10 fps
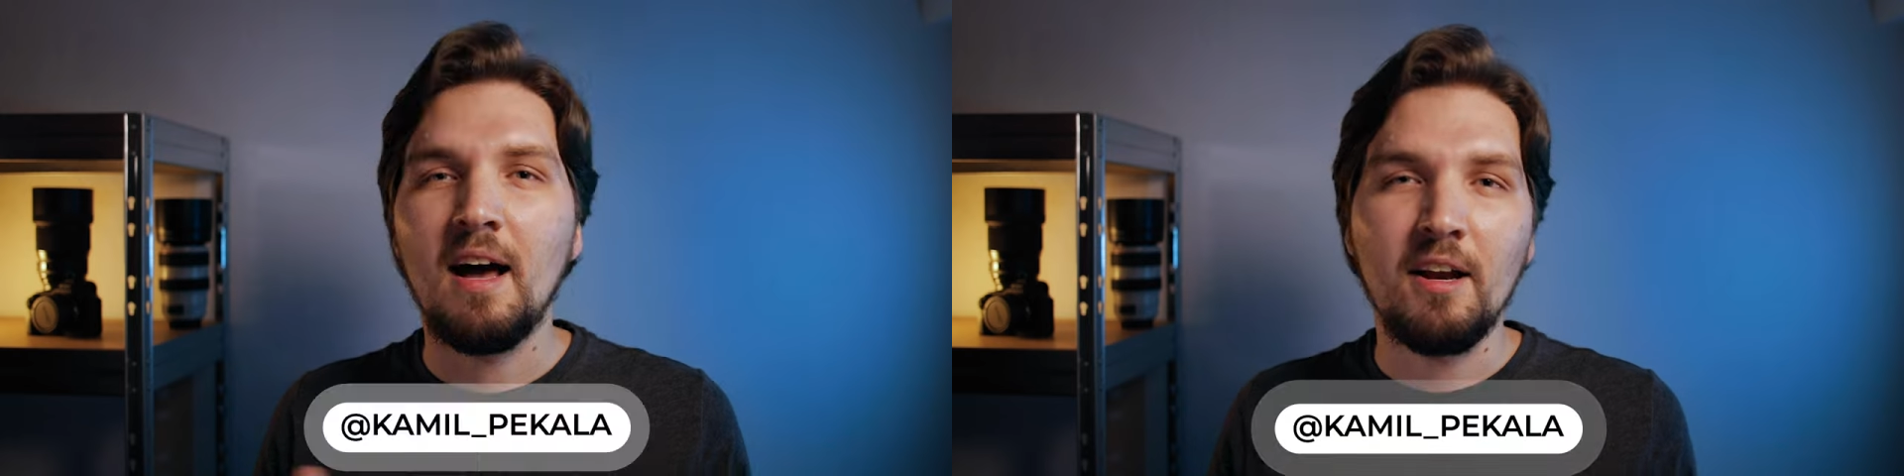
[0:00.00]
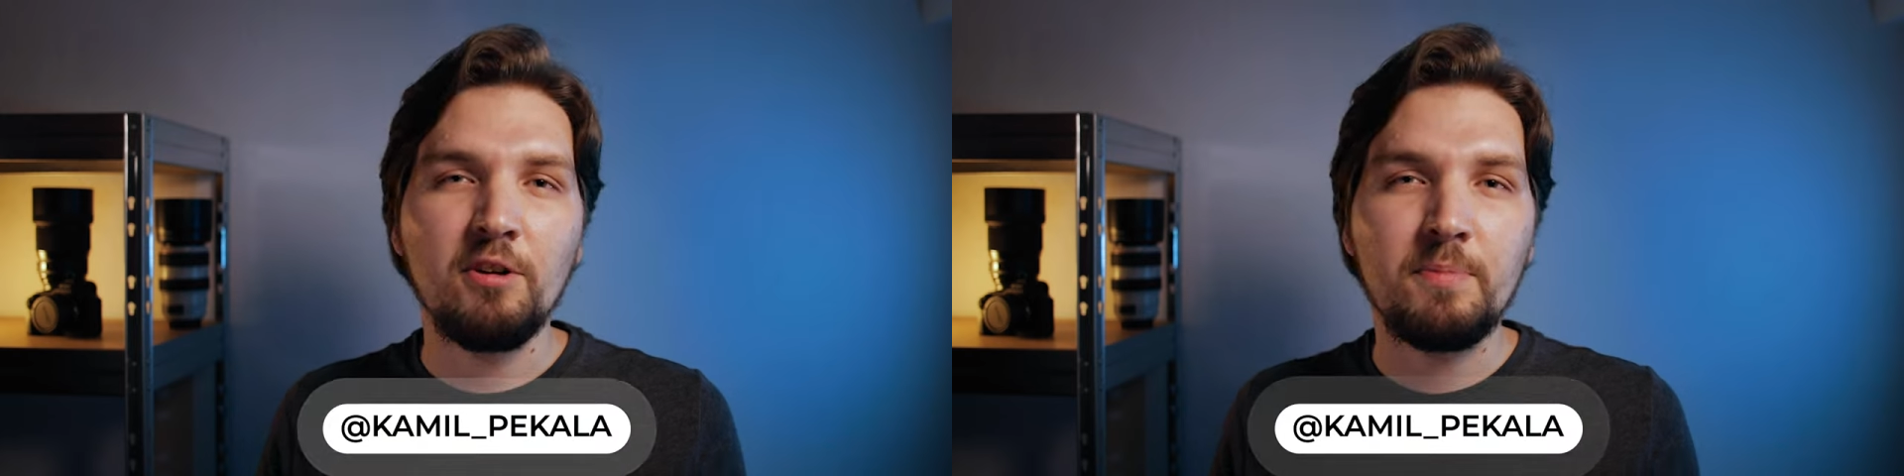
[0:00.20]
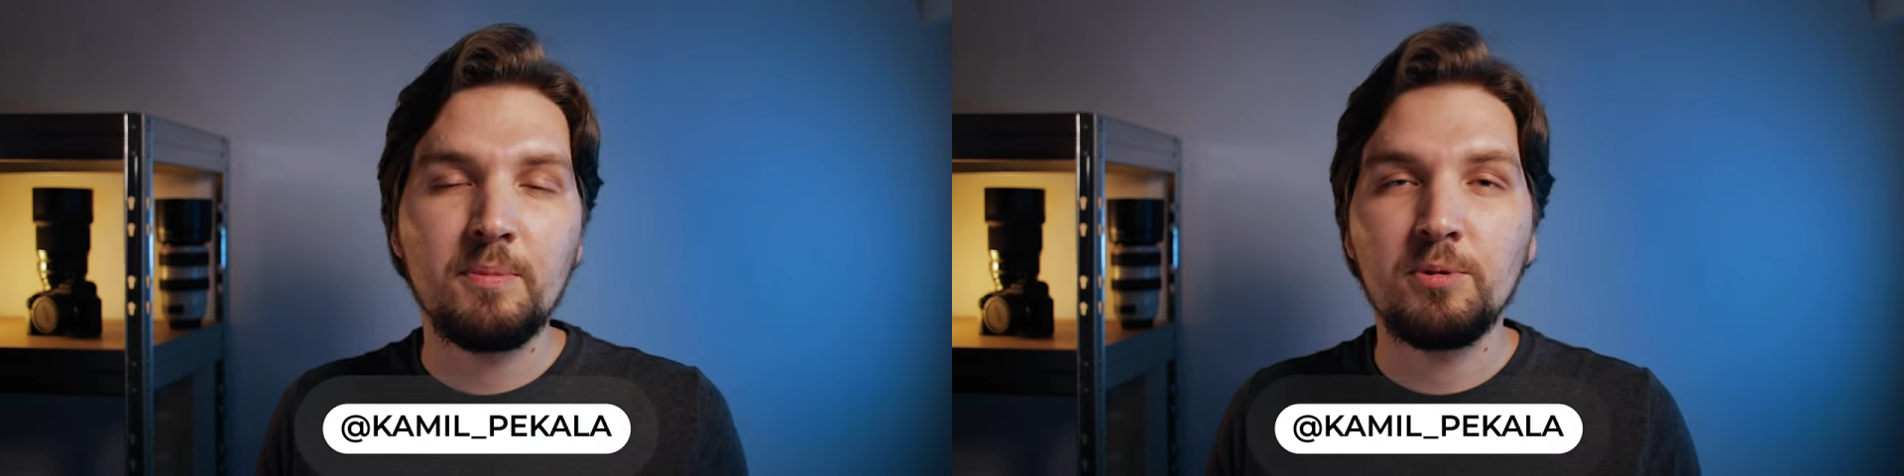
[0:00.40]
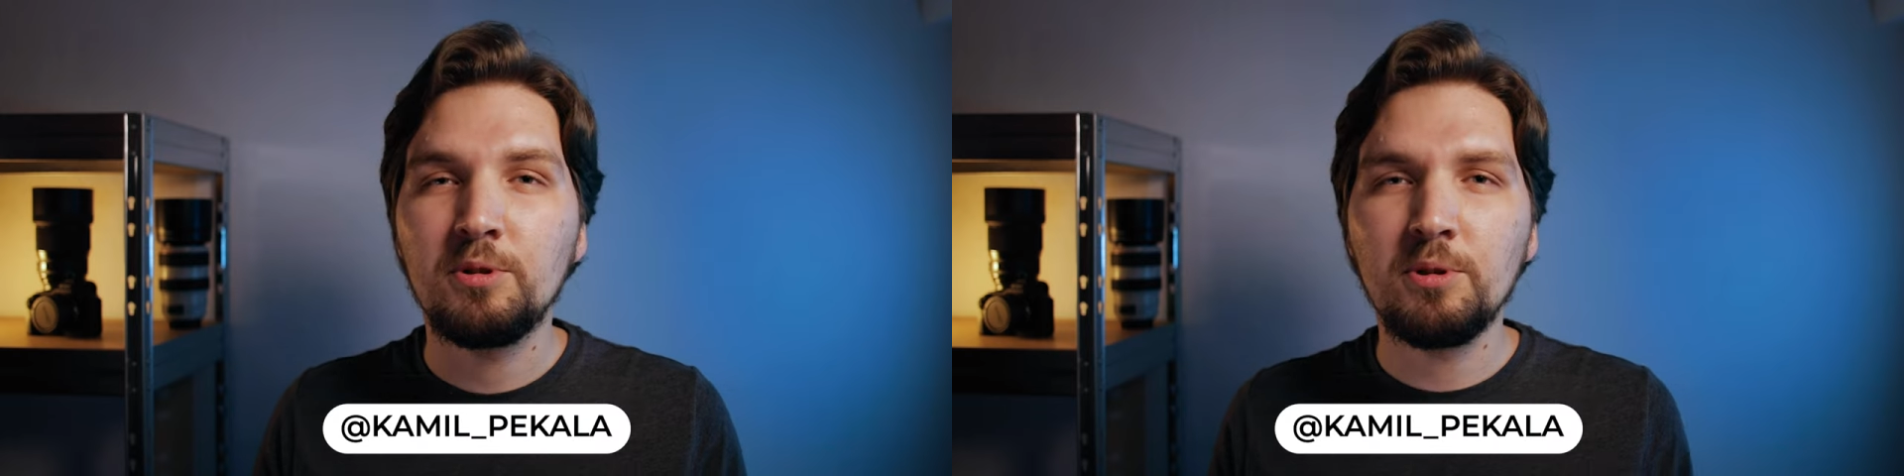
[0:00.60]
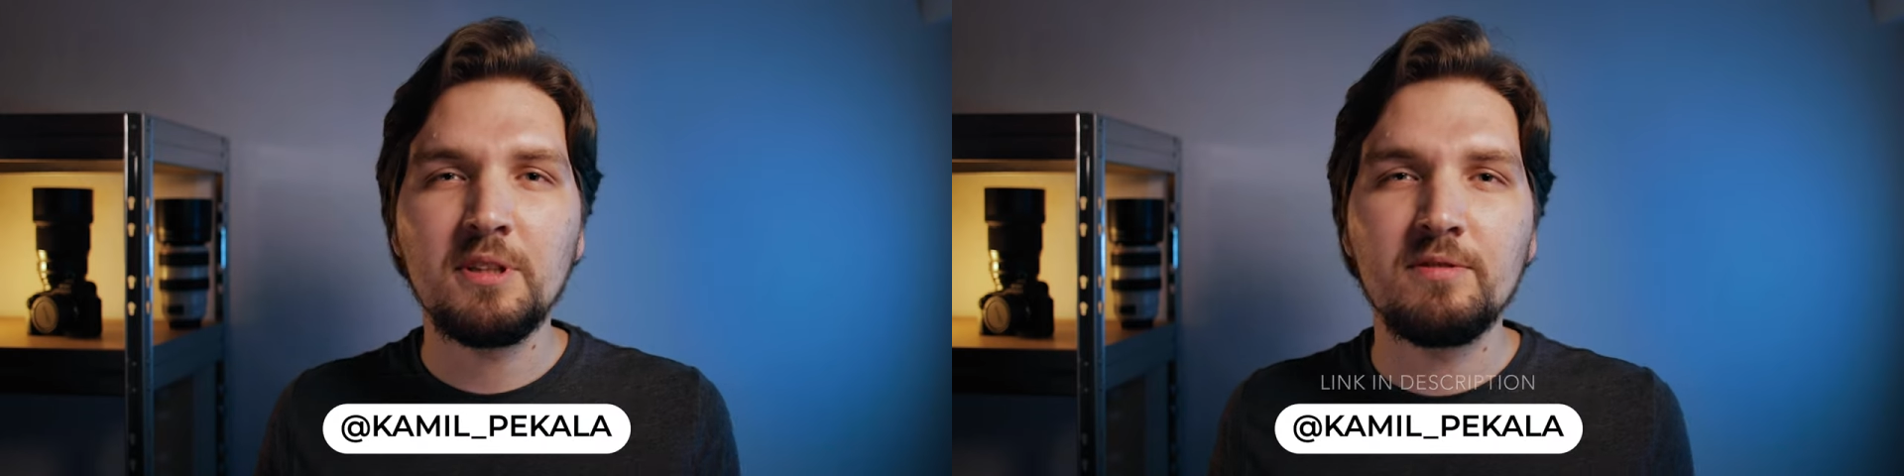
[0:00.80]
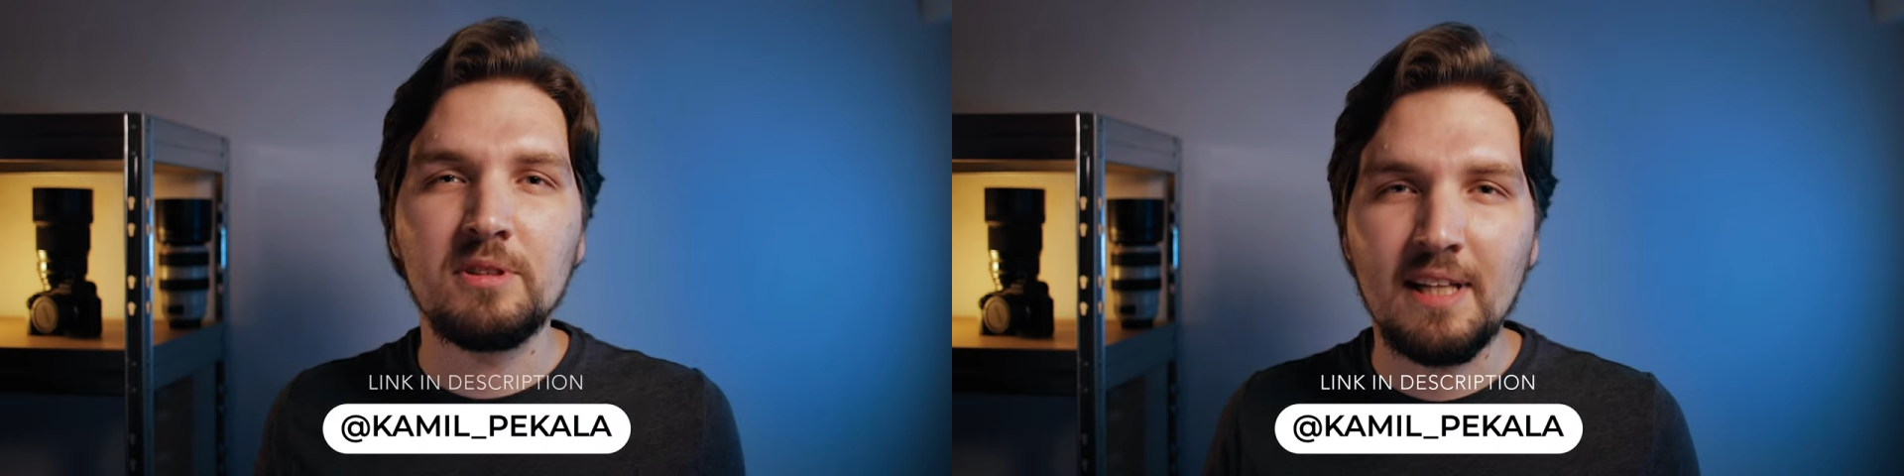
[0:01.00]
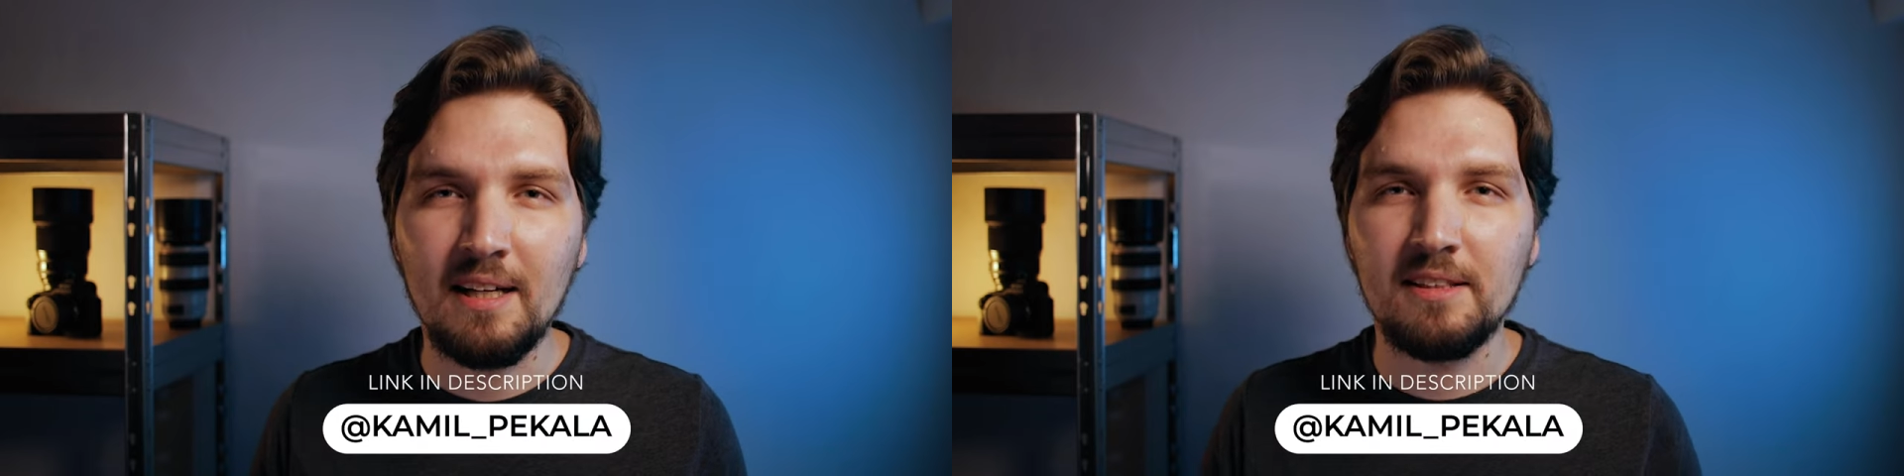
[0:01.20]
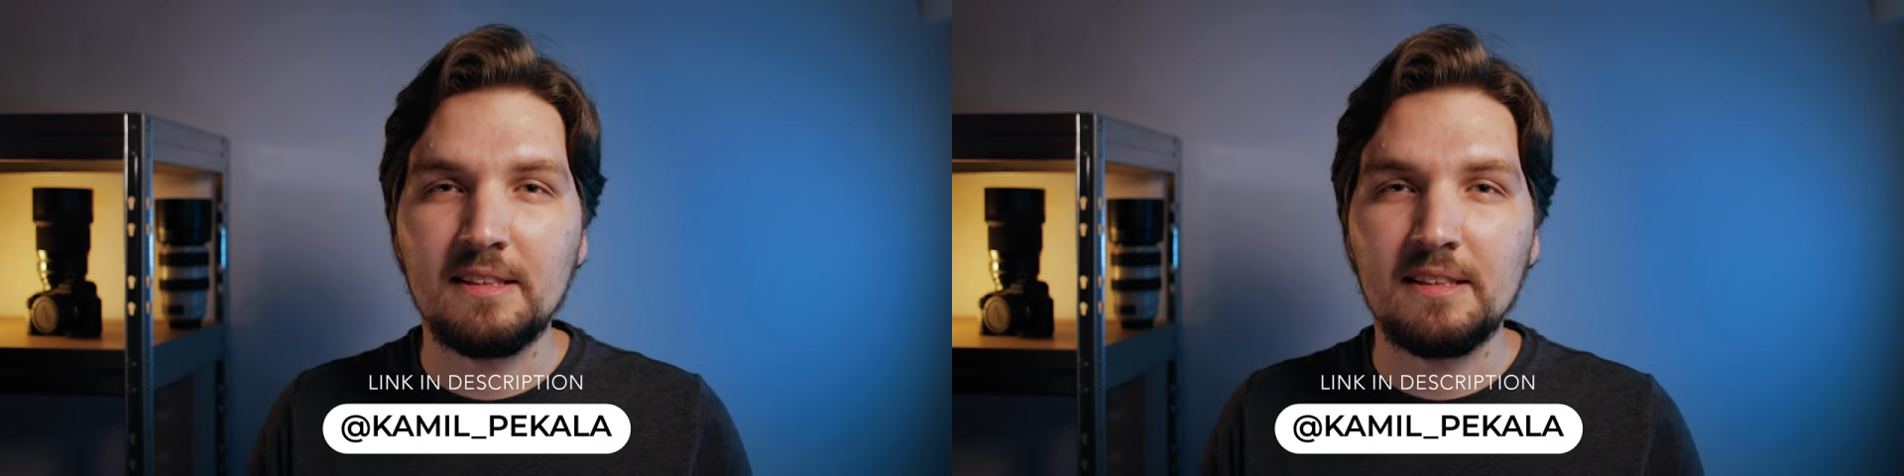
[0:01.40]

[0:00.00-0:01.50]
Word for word: a lot of people couldn't even tell